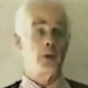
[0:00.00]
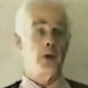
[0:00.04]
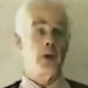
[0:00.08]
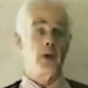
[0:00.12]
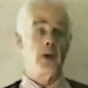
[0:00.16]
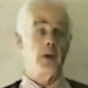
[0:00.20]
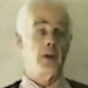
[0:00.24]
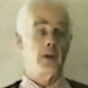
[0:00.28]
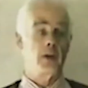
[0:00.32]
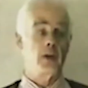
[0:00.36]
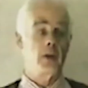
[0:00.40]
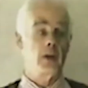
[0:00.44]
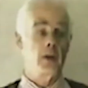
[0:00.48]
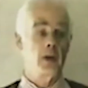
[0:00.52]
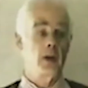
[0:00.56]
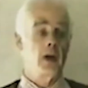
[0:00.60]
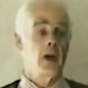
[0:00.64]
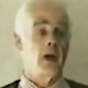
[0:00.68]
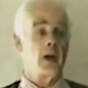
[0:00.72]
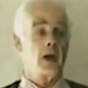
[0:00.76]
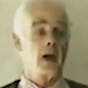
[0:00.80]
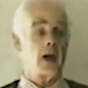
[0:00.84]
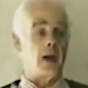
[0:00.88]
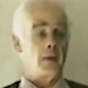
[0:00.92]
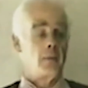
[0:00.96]
is spirit.
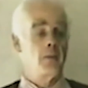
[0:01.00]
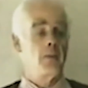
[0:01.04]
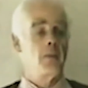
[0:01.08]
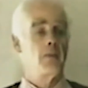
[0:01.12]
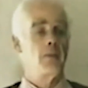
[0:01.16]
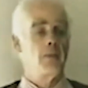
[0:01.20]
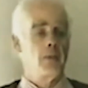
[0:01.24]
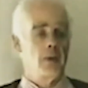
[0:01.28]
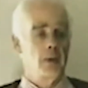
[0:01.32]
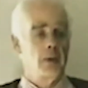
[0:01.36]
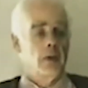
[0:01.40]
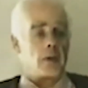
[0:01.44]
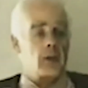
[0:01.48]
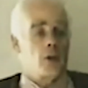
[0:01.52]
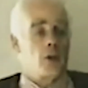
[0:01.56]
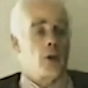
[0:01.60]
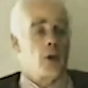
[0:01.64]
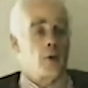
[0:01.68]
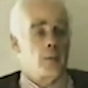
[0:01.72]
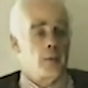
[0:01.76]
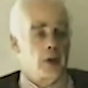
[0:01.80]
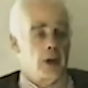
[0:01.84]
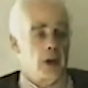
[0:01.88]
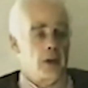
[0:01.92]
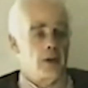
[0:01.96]
And the
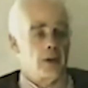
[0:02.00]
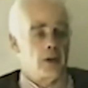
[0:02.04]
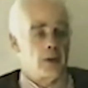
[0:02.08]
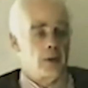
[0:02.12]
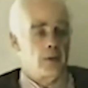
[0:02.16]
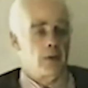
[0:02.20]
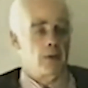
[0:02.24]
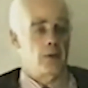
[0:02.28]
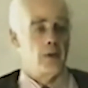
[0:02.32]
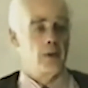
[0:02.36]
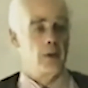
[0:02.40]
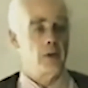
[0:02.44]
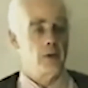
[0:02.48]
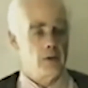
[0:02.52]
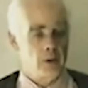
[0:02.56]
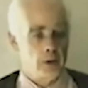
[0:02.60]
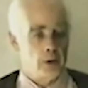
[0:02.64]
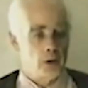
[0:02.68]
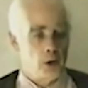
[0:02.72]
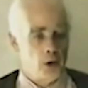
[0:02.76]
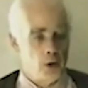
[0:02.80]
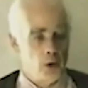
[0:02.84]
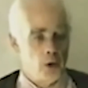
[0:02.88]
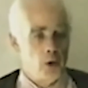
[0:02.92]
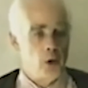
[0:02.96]
combination of
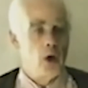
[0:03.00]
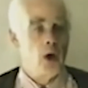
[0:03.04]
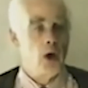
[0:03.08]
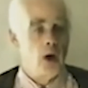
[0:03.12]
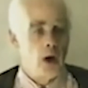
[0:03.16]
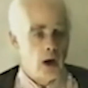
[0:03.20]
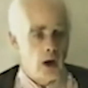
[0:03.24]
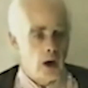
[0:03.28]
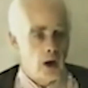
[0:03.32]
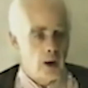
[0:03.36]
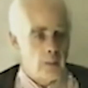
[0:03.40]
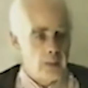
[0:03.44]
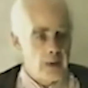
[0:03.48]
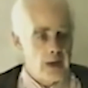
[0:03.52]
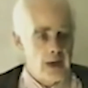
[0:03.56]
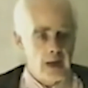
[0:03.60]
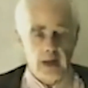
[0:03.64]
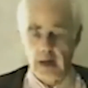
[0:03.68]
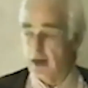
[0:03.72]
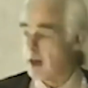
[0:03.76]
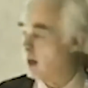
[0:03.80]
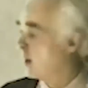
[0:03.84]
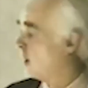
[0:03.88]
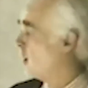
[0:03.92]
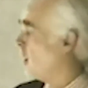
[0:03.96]
the two are
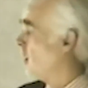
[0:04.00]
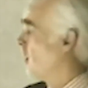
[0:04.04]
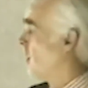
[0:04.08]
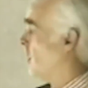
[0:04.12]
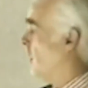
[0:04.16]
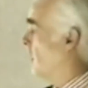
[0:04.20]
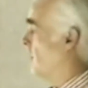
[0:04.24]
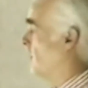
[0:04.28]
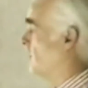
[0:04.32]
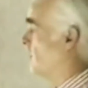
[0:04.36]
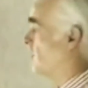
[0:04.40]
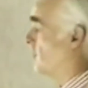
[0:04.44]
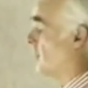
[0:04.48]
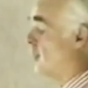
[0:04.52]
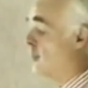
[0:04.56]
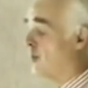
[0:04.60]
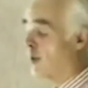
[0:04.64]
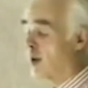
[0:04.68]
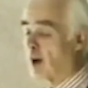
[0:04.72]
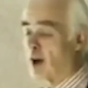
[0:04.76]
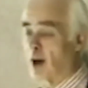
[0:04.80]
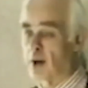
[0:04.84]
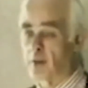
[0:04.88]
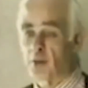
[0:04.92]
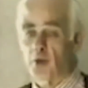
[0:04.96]
me. At the
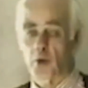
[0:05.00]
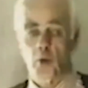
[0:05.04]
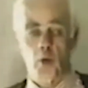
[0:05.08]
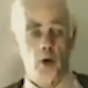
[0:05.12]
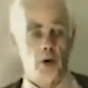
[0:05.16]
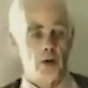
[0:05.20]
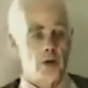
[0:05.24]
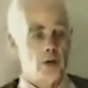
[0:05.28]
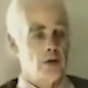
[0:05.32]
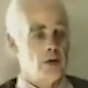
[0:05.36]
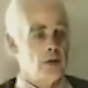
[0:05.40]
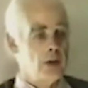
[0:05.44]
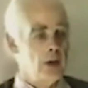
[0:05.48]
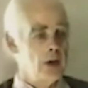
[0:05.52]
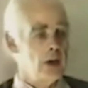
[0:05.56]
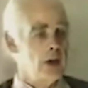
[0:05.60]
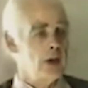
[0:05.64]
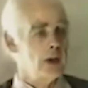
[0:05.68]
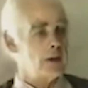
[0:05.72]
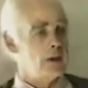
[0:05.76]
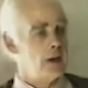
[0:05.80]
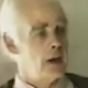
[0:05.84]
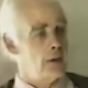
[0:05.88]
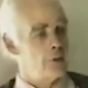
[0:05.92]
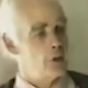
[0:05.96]
same time,
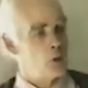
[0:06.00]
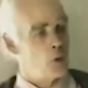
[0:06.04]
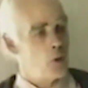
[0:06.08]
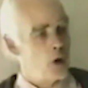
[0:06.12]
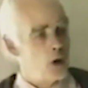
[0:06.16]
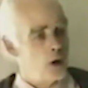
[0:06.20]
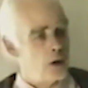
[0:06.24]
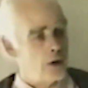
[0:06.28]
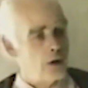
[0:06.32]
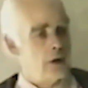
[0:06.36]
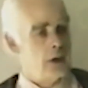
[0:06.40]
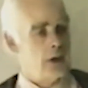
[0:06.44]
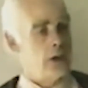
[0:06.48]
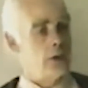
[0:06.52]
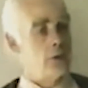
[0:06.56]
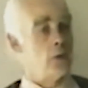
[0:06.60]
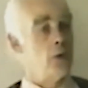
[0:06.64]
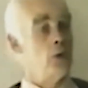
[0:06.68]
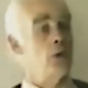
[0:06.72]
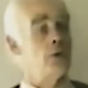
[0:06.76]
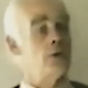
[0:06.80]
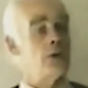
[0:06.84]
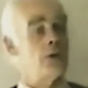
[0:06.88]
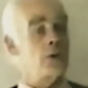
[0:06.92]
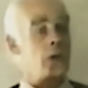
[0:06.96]
quantity times quality
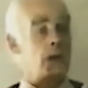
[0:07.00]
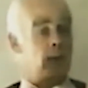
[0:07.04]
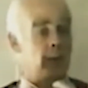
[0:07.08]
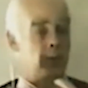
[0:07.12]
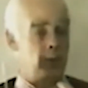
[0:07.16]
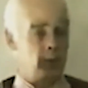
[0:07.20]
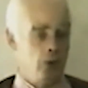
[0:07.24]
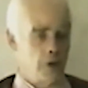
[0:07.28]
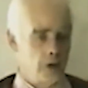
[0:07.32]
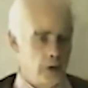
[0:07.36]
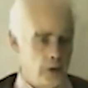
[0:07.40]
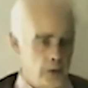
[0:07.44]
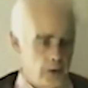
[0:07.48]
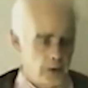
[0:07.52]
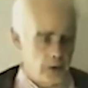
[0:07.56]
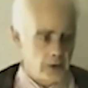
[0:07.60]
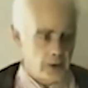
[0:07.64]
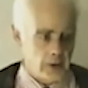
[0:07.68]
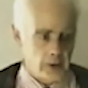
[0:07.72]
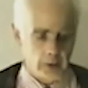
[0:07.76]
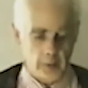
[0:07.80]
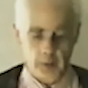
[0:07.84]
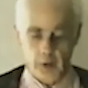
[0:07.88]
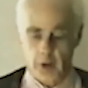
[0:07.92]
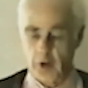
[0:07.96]
is also equal to
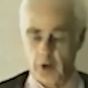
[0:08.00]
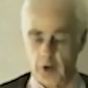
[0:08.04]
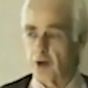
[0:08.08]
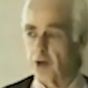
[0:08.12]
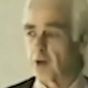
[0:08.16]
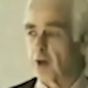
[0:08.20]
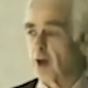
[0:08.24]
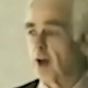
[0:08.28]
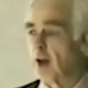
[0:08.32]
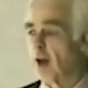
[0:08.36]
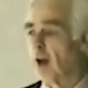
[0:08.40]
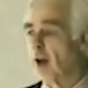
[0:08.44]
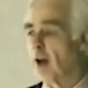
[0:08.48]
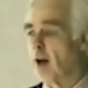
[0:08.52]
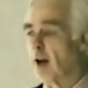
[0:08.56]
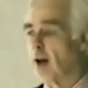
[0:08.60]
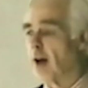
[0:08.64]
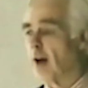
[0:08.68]
unity, because